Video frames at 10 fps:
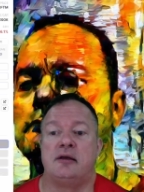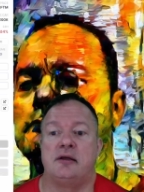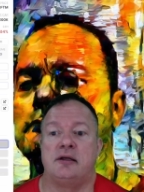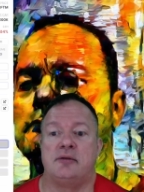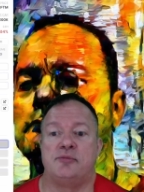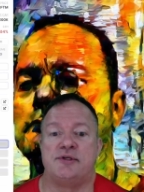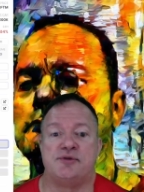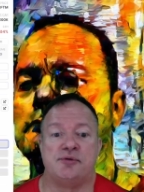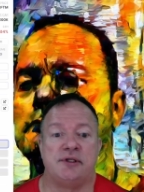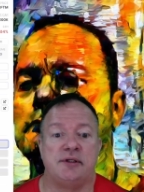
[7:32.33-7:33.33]
and brings
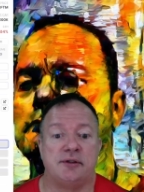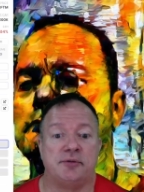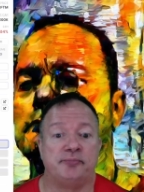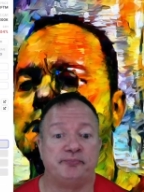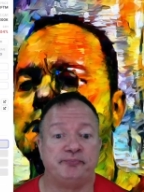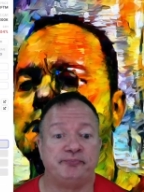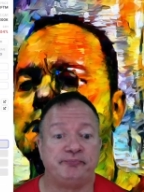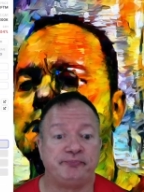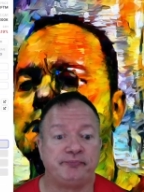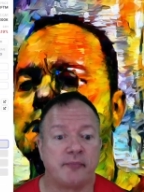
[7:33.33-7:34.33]
you here,
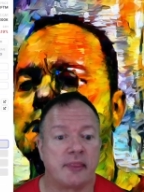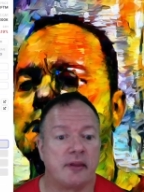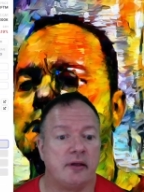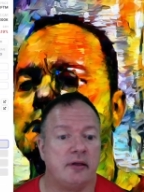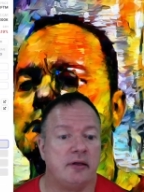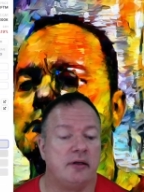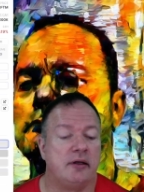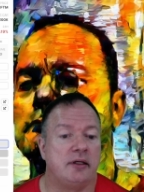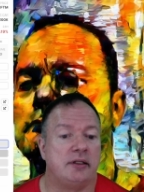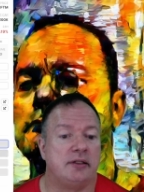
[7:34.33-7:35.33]

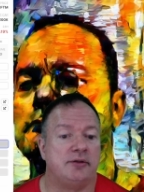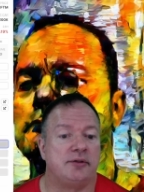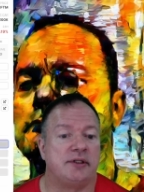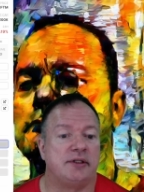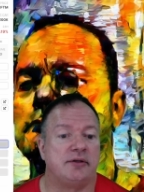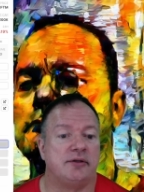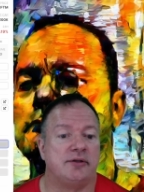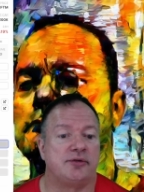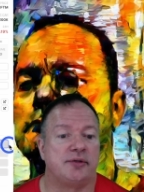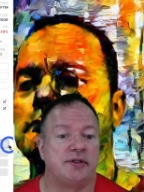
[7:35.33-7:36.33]
and then you click
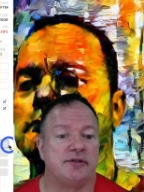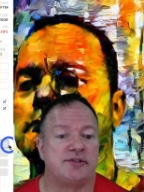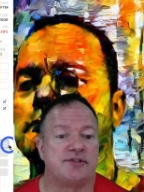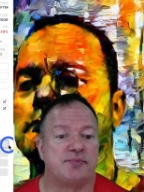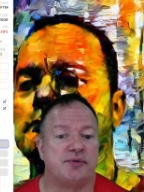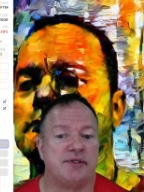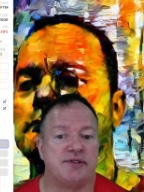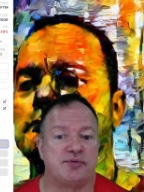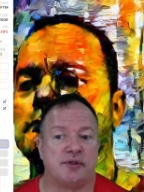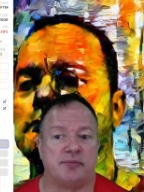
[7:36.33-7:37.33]
on trade on
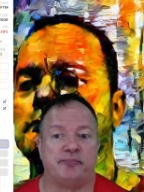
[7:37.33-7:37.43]
SpookySwap,